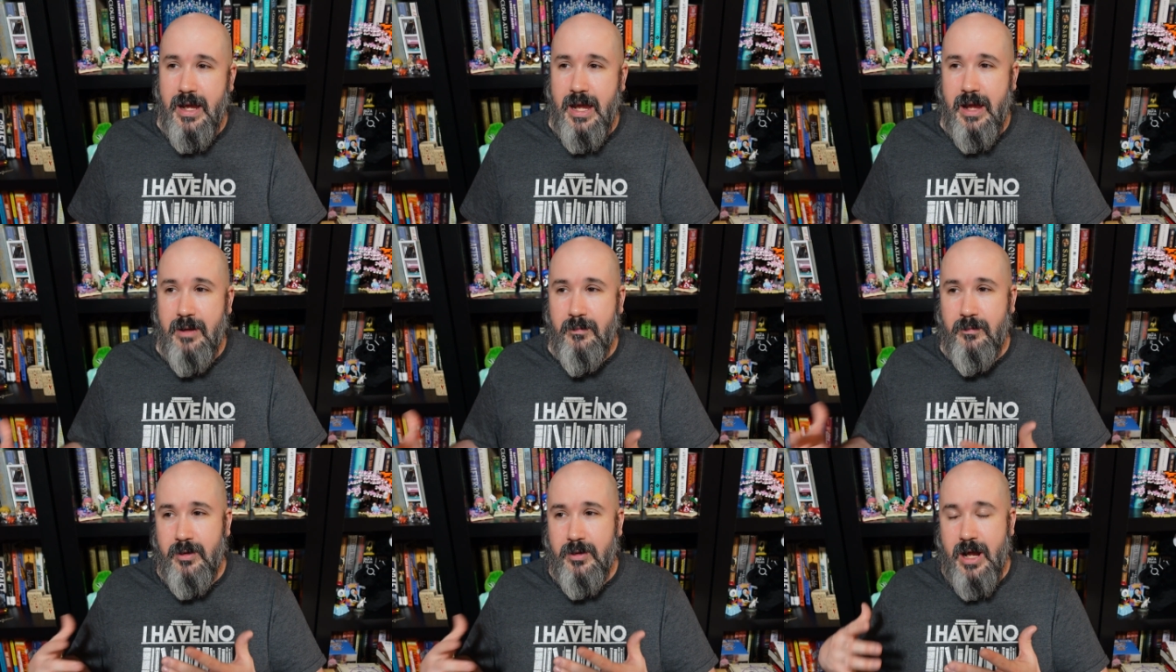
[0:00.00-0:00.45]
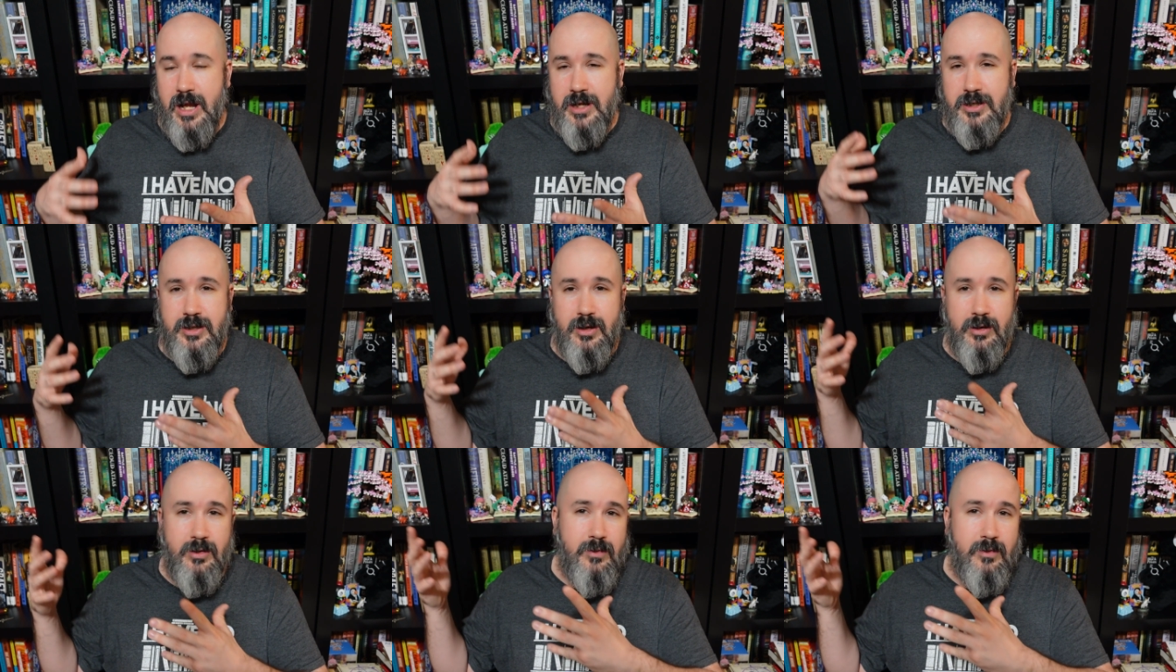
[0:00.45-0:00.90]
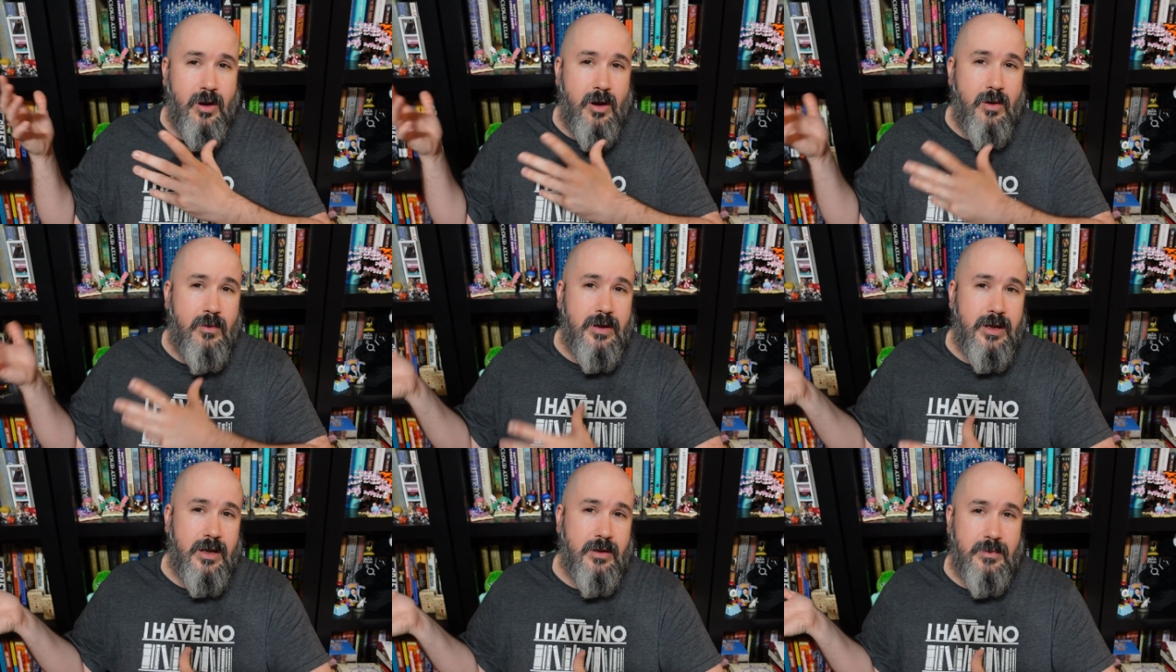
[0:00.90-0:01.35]
and we're not sure who
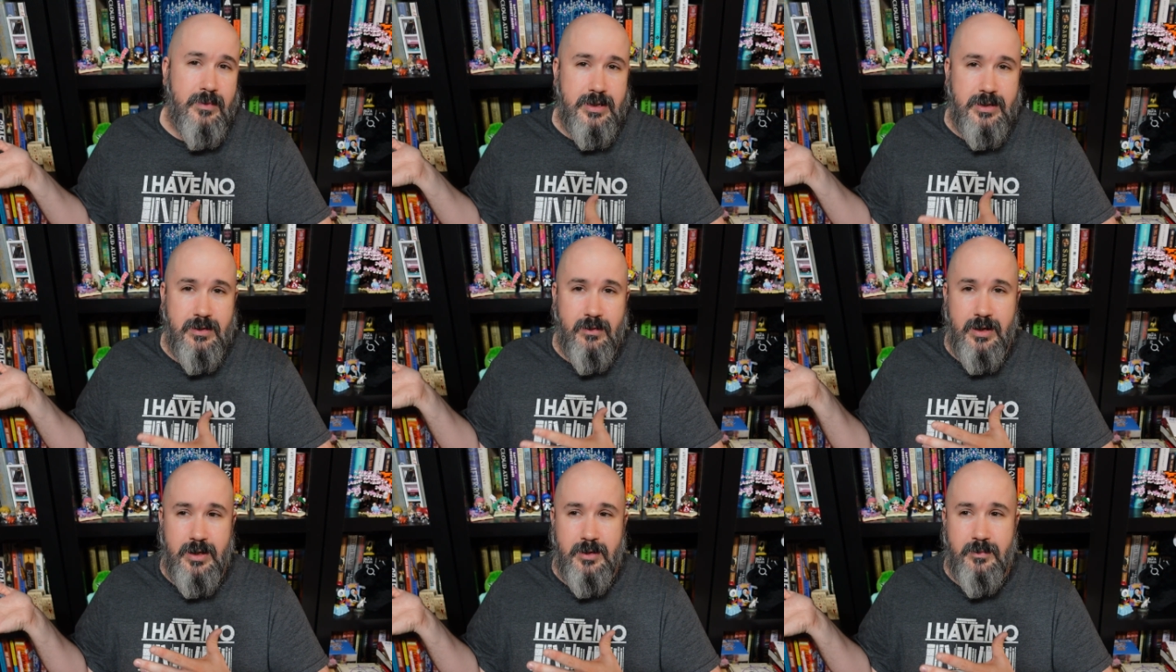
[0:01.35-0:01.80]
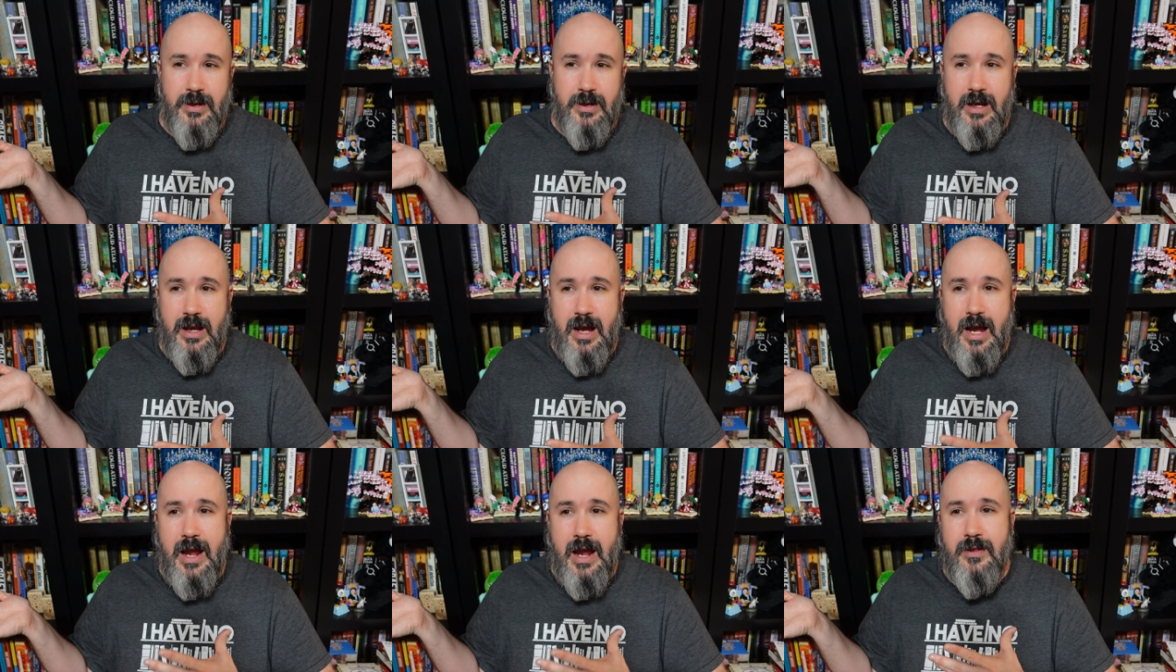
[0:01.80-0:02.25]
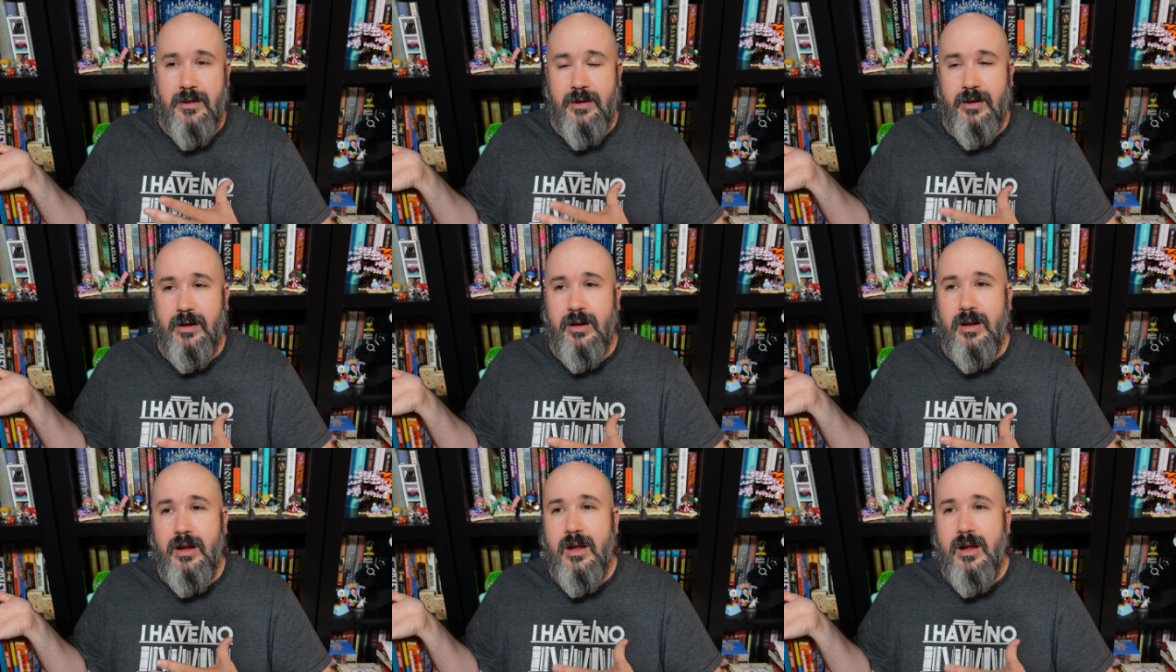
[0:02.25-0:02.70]
Odium is going to pick
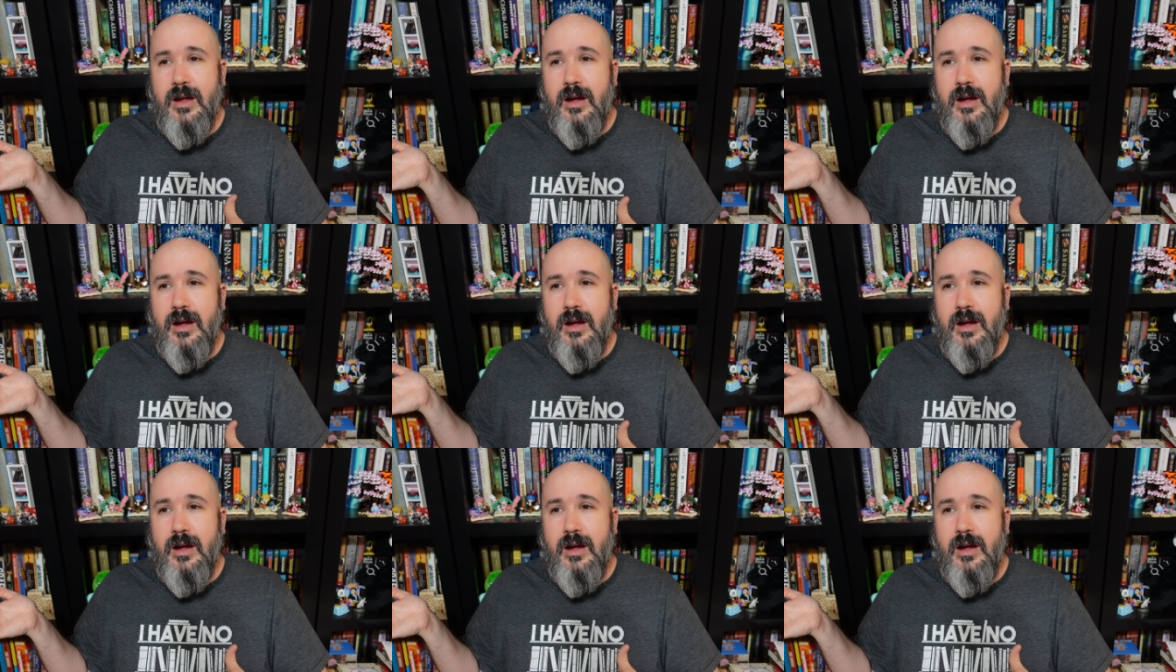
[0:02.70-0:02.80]
either,